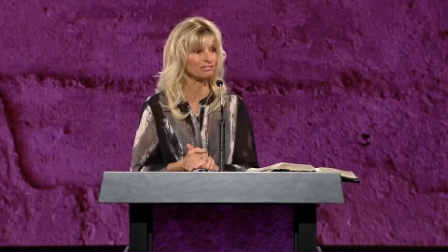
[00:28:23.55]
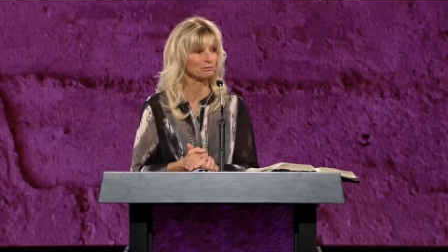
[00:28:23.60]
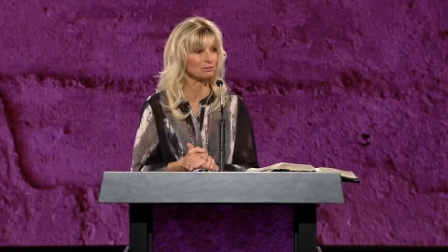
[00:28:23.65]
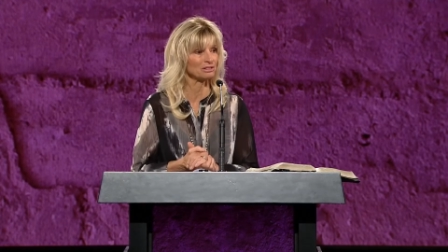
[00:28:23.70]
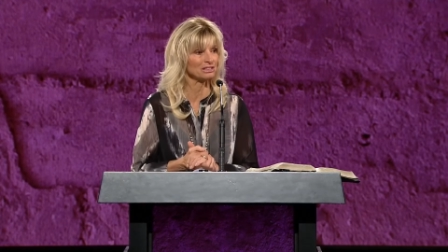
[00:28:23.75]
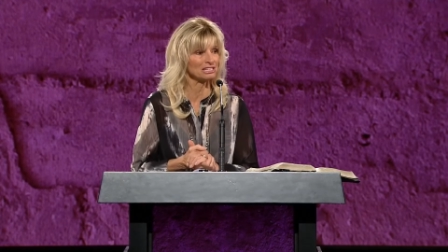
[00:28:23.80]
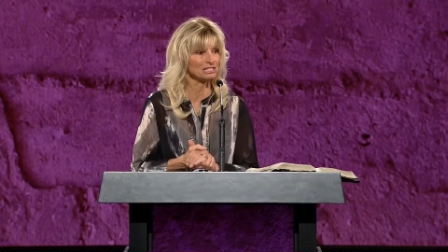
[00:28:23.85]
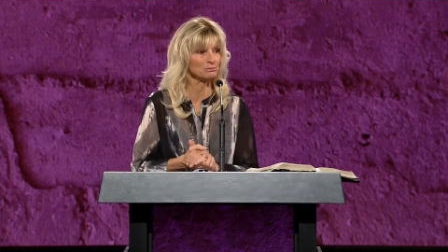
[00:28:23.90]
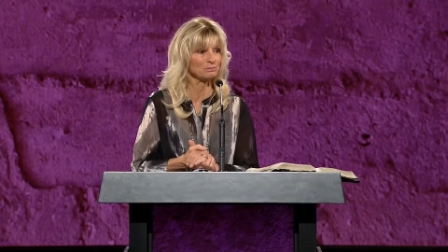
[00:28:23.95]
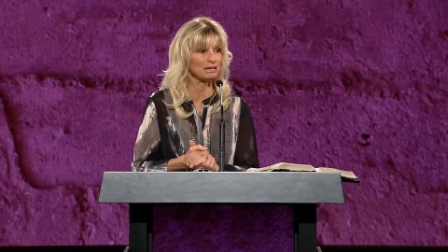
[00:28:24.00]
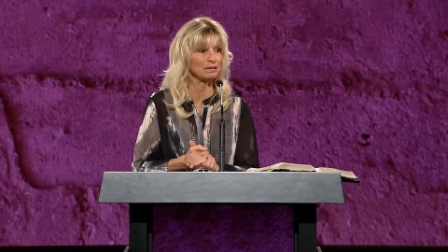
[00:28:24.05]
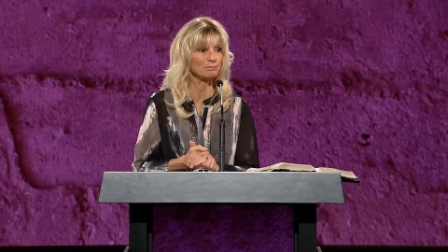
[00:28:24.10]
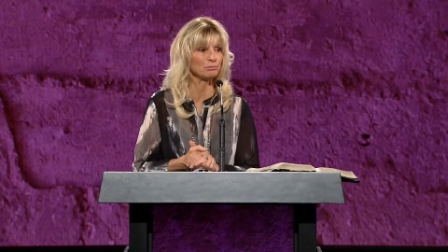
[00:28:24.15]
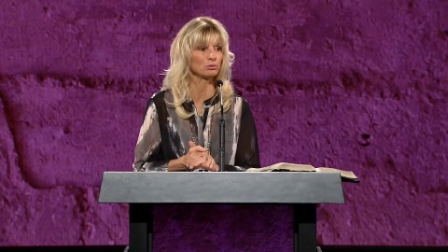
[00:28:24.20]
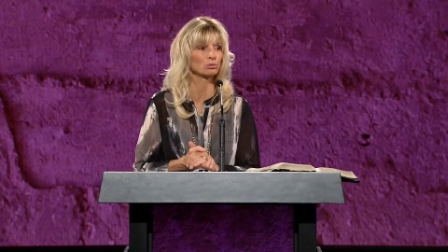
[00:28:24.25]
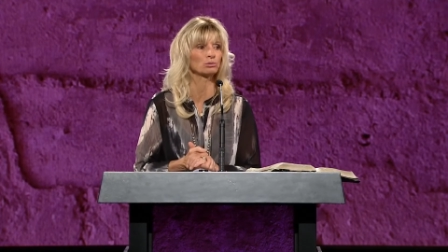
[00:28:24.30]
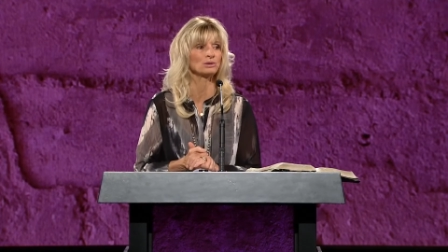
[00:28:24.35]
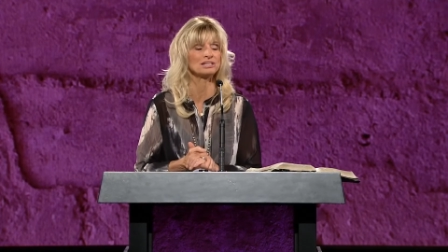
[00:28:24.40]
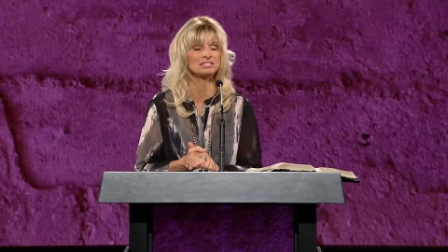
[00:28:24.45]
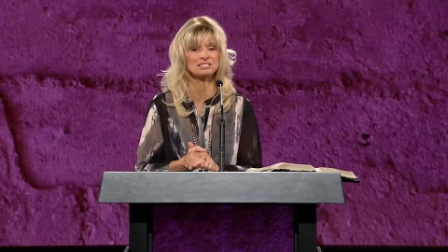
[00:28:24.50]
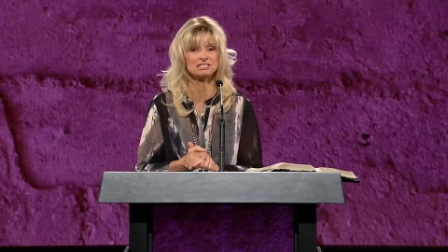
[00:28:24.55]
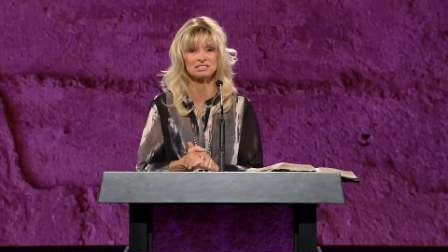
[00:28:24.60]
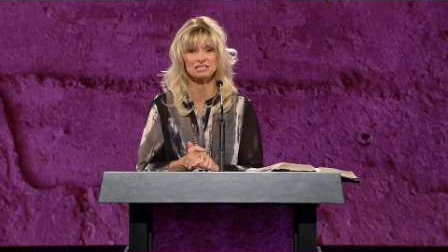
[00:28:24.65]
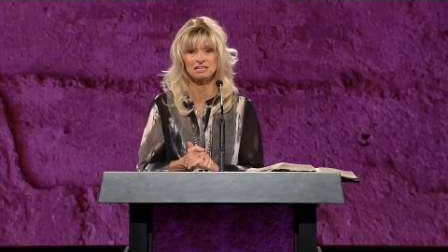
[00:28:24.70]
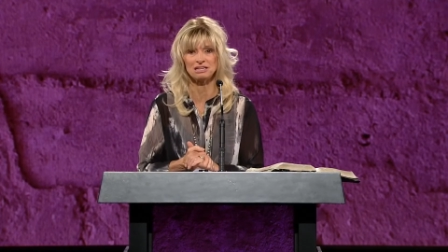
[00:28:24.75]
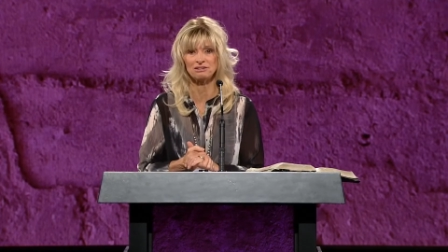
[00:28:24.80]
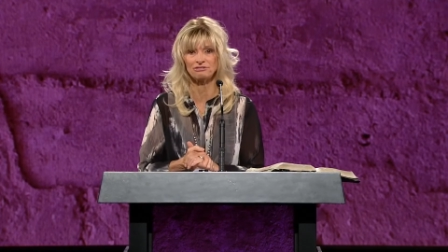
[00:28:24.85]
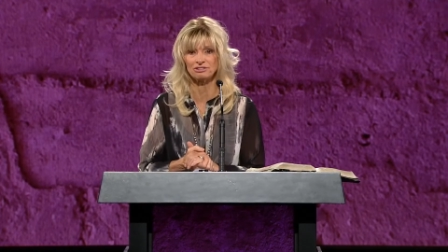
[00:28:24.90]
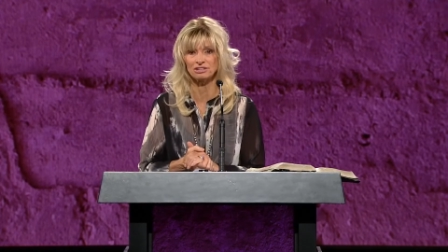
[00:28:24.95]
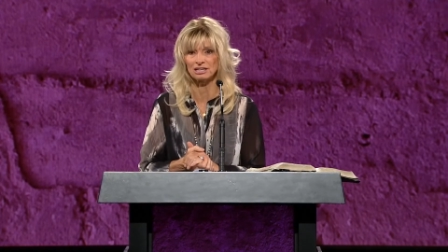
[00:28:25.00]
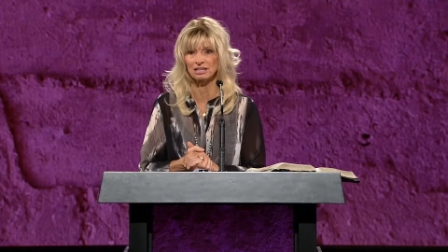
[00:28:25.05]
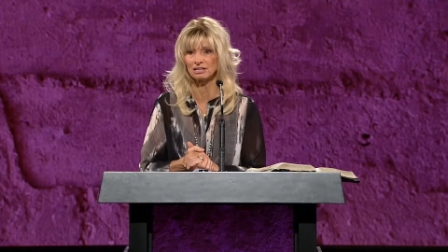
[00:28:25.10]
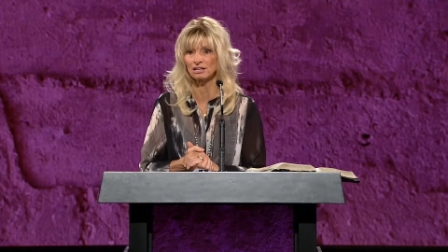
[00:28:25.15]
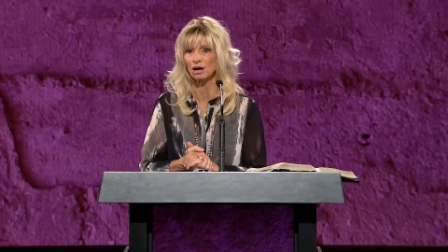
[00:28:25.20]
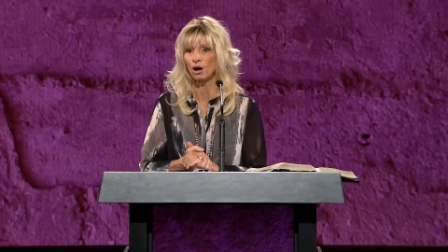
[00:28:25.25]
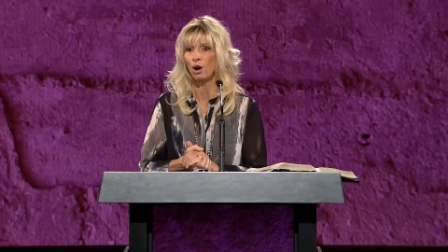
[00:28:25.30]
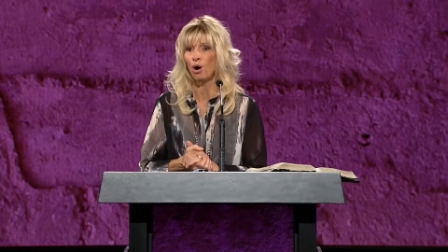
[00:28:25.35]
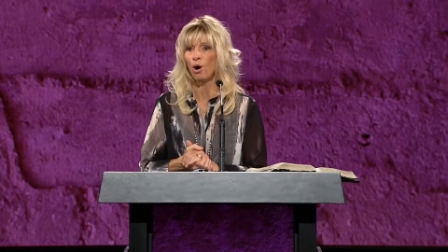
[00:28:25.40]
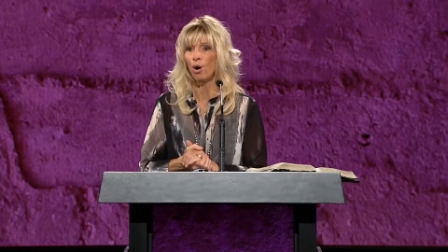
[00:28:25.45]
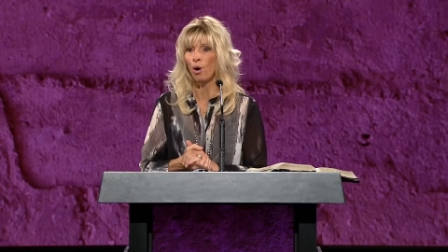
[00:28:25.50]
But these people received it
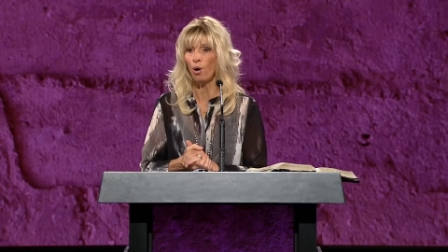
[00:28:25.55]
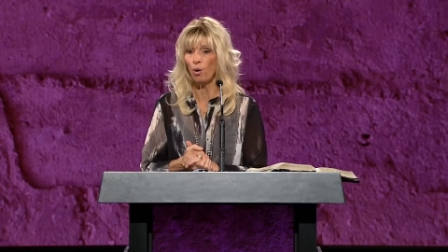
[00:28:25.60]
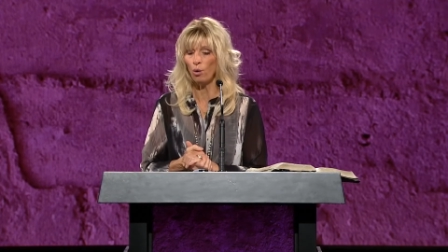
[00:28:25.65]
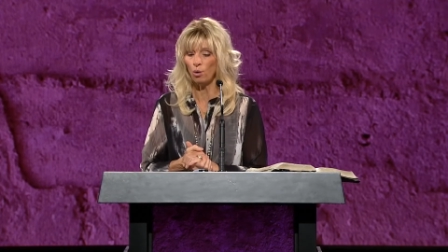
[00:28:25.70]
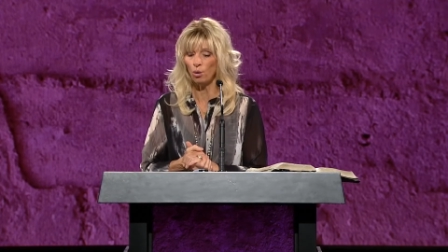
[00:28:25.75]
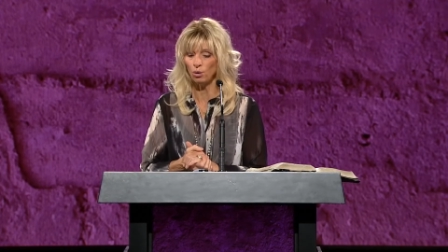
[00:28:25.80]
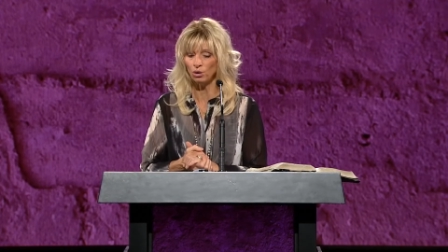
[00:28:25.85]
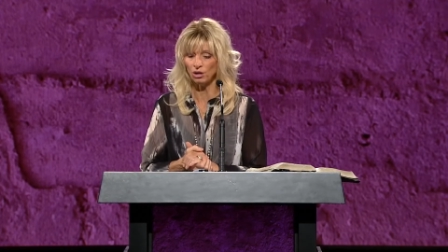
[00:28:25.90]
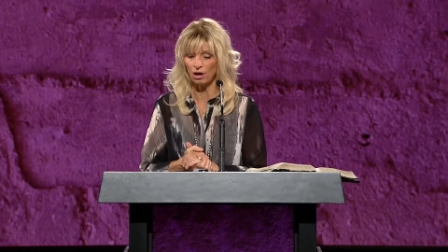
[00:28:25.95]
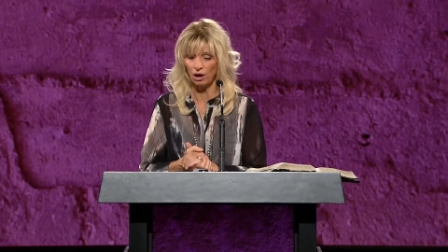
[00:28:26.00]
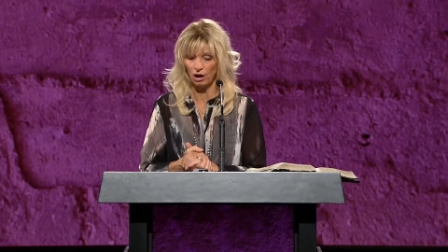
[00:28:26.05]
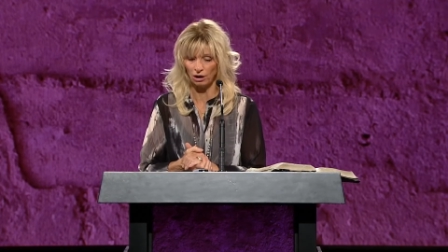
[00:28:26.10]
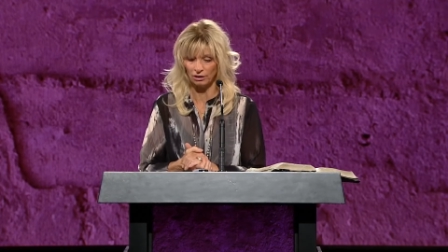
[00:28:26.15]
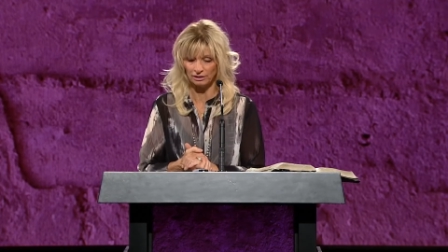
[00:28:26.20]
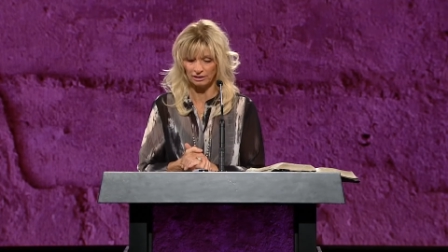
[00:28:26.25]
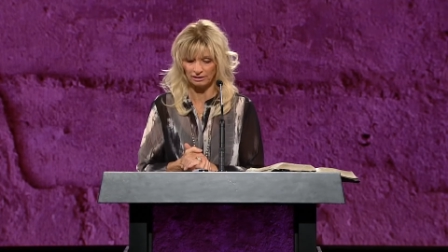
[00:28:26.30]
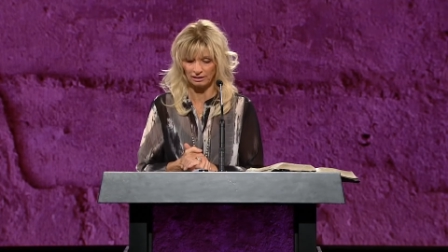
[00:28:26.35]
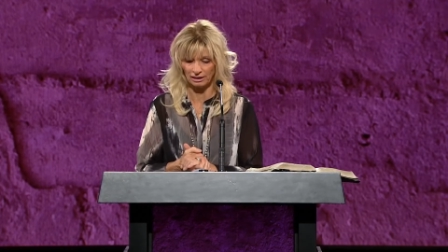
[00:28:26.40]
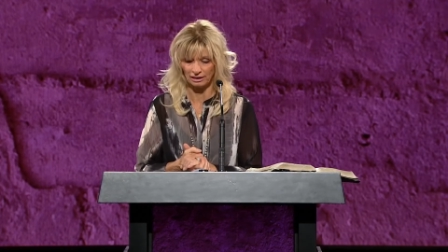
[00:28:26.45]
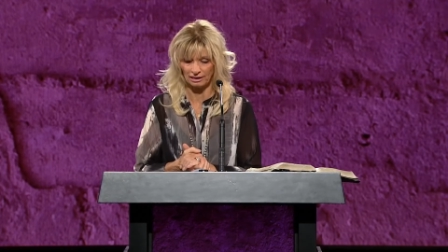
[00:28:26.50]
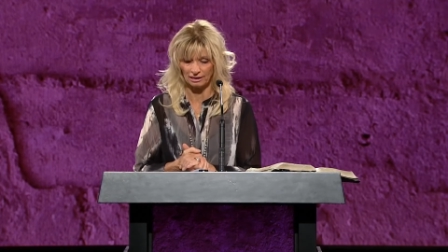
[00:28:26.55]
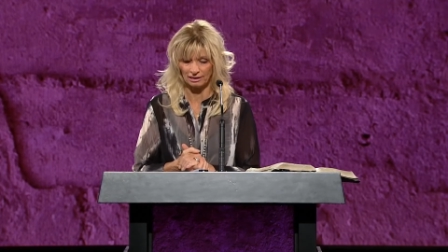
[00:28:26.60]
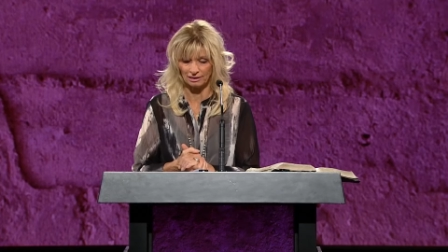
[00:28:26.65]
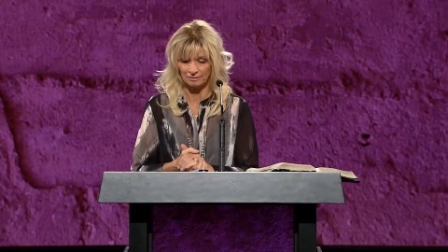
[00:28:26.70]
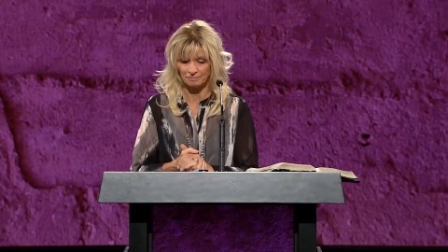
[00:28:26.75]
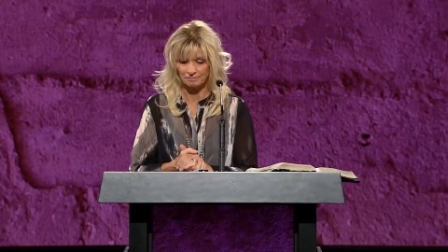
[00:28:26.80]
wholeheartedly.